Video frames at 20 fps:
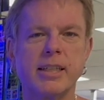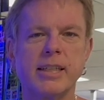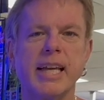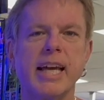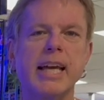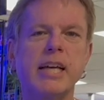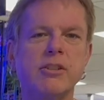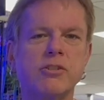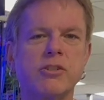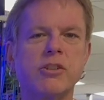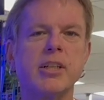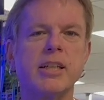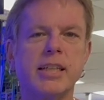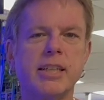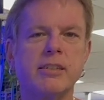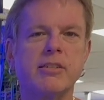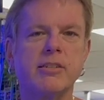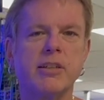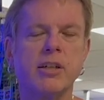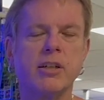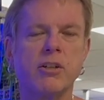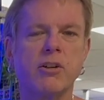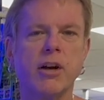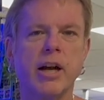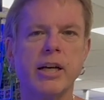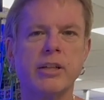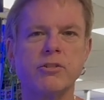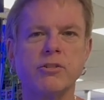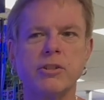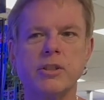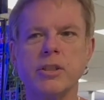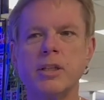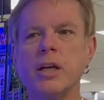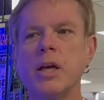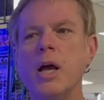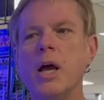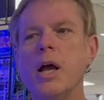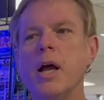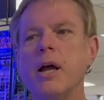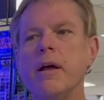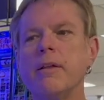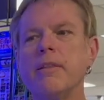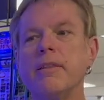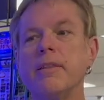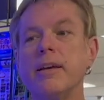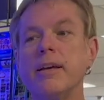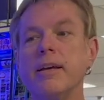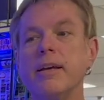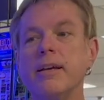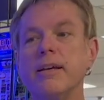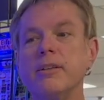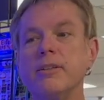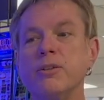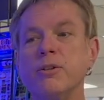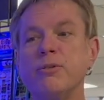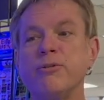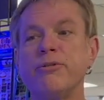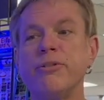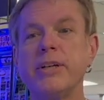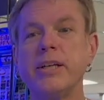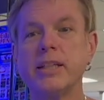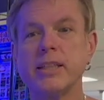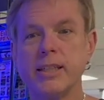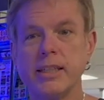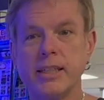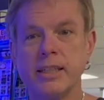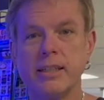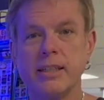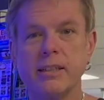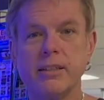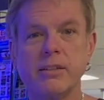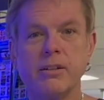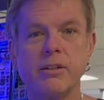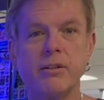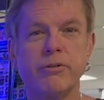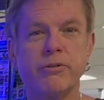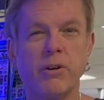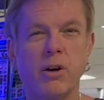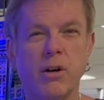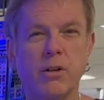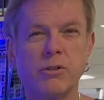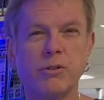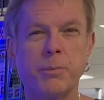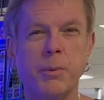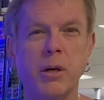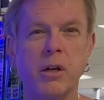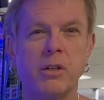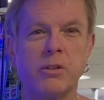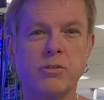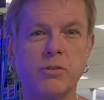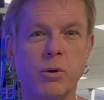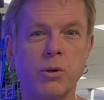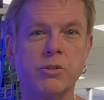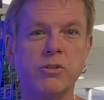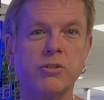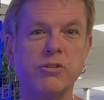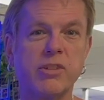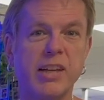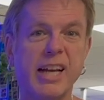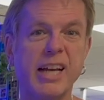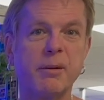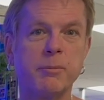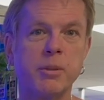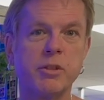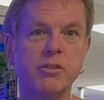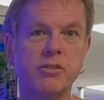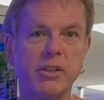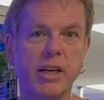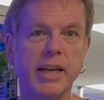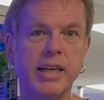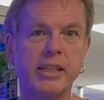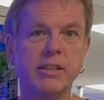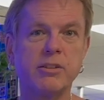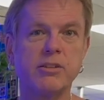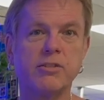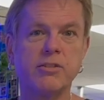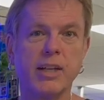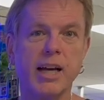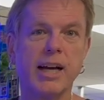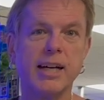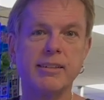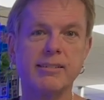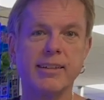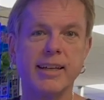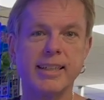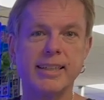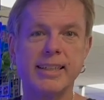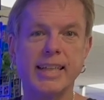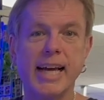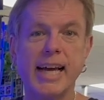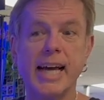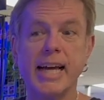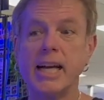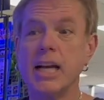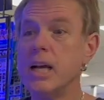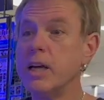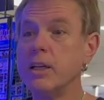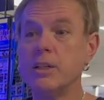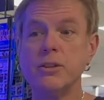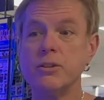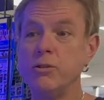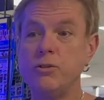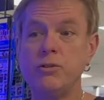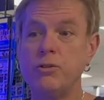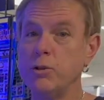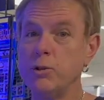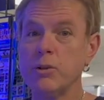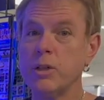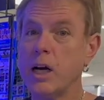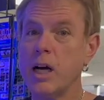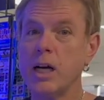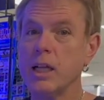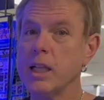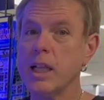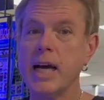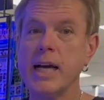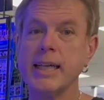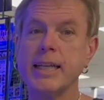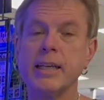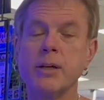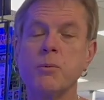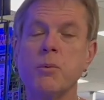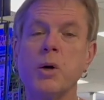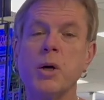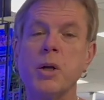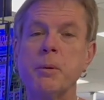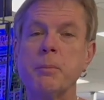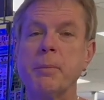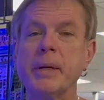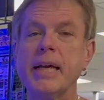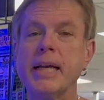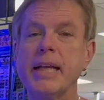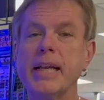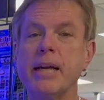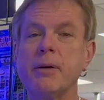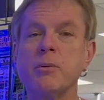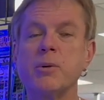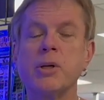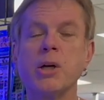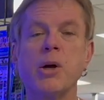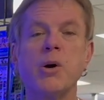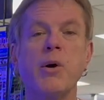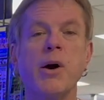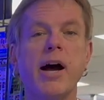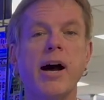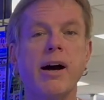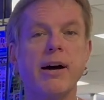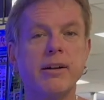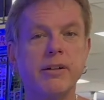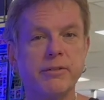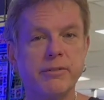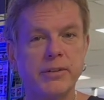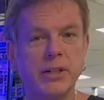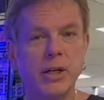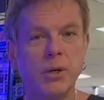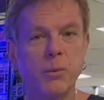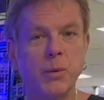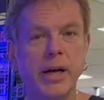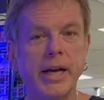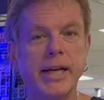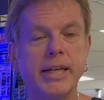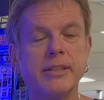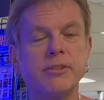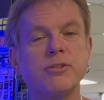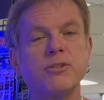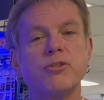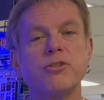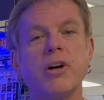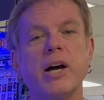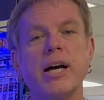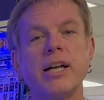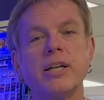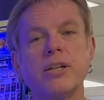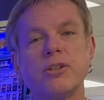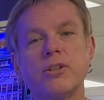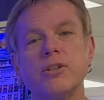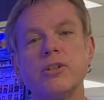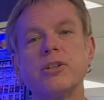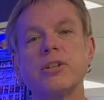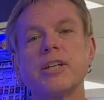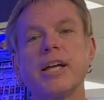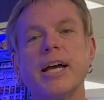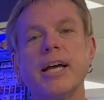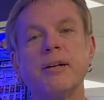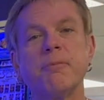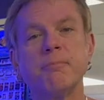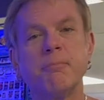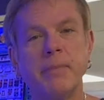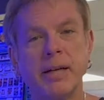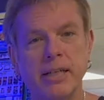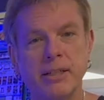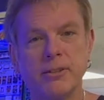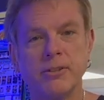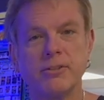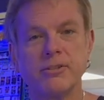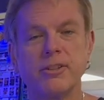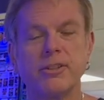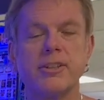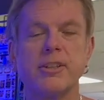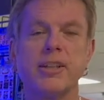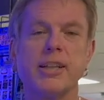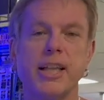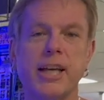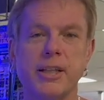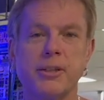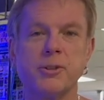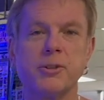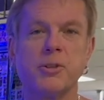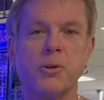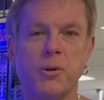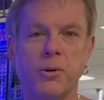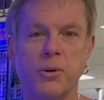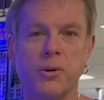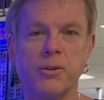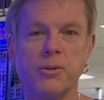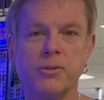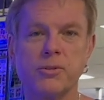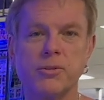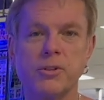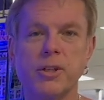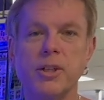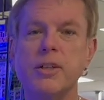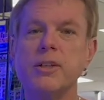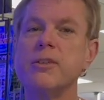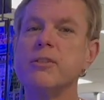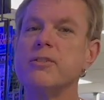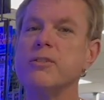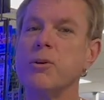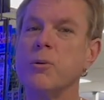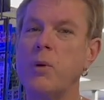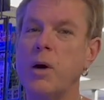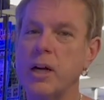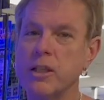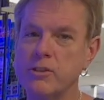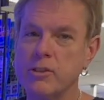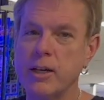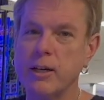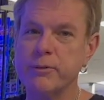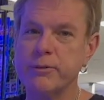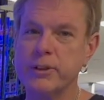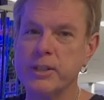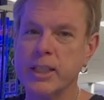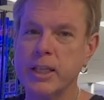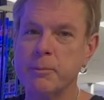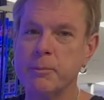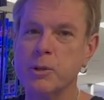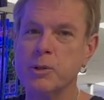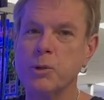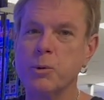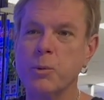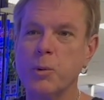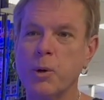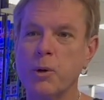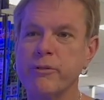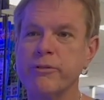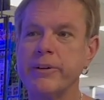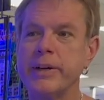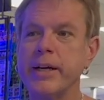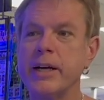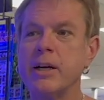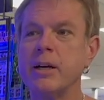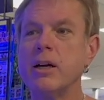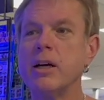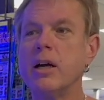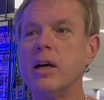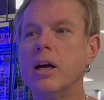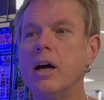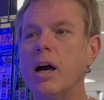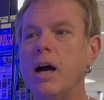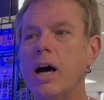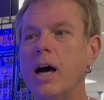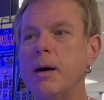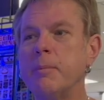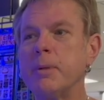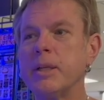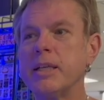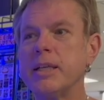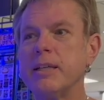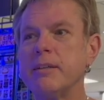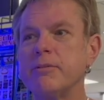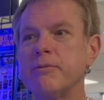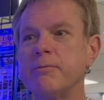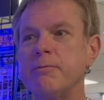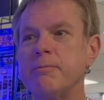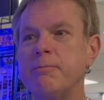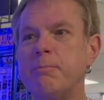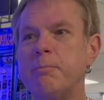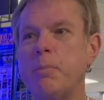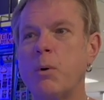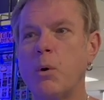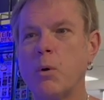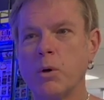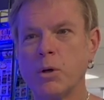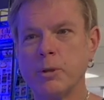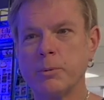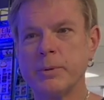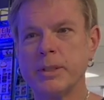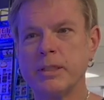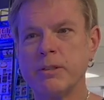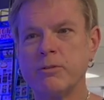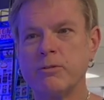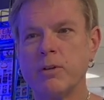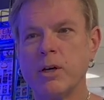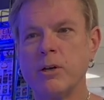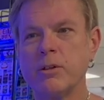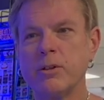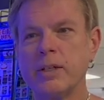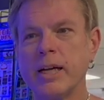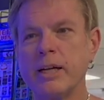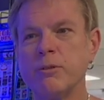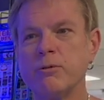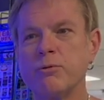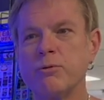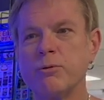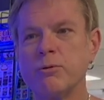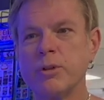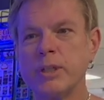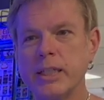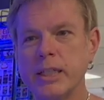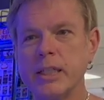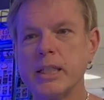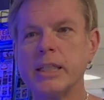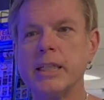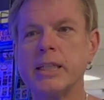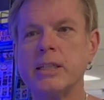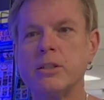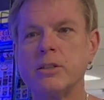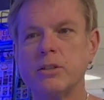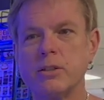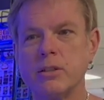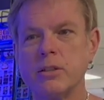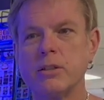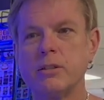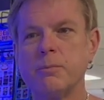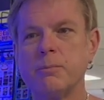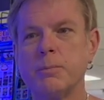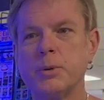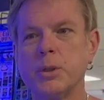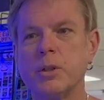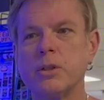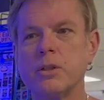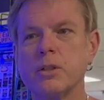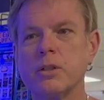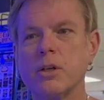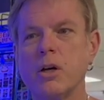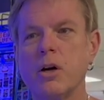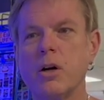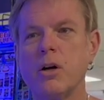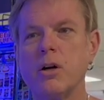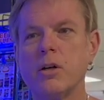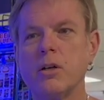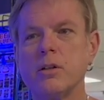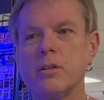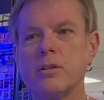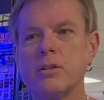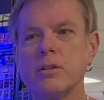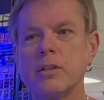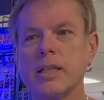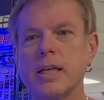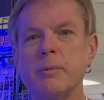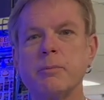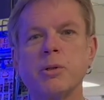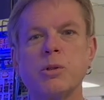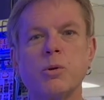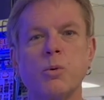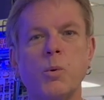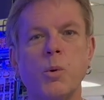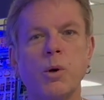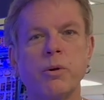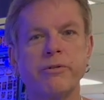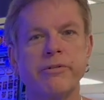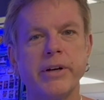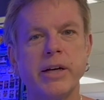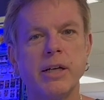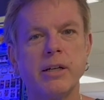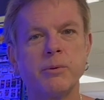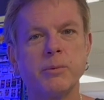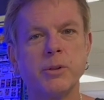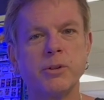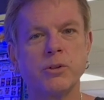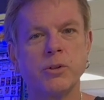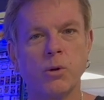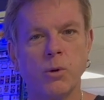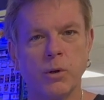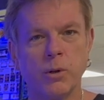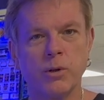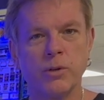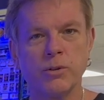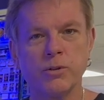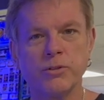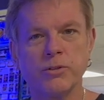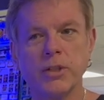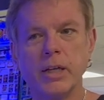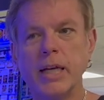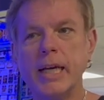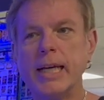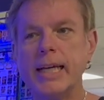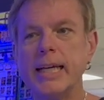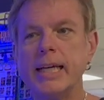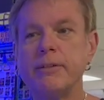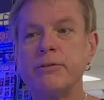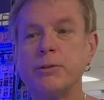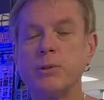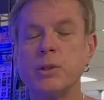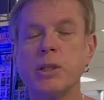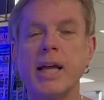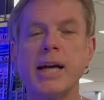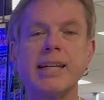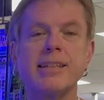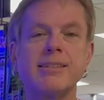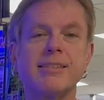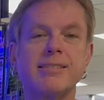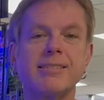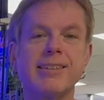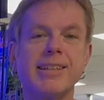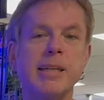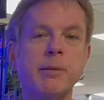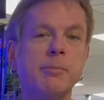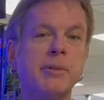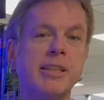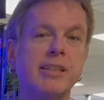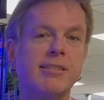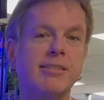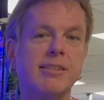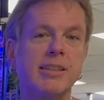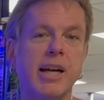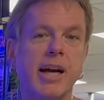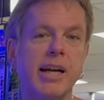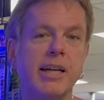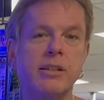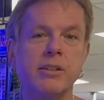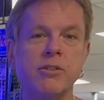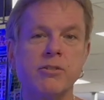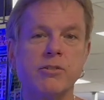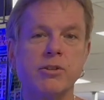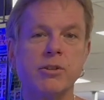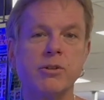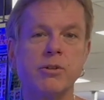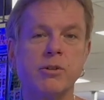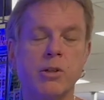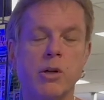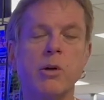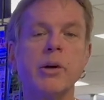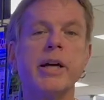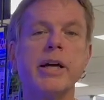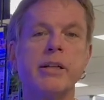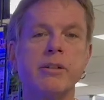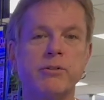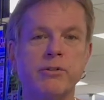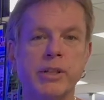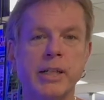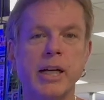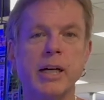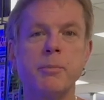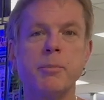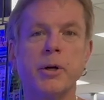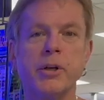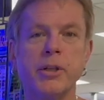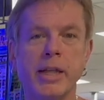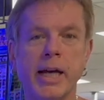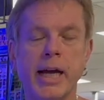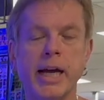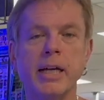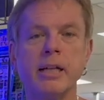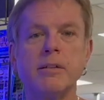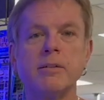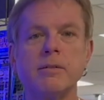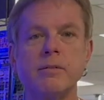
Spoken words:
Occasionally it's an aggression. The Euphilia, the frog spawn, torches, hammers, anchors, guys like that, do not like it one bit and will go out of their way to try to cook and melt the leather corals. So watch out for chemical warfare. I believe Bornemann wrote a really good book on chemical warfare with corals. If you would like a sleepless night or two, go ahead and read up on that.